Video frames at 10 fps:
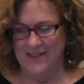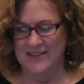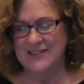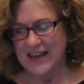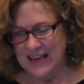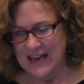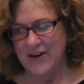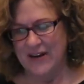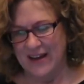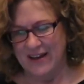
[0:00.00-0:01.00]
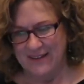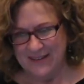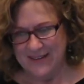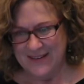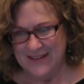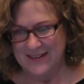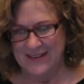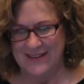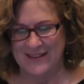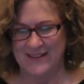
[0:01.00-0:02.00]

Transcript: The second area, and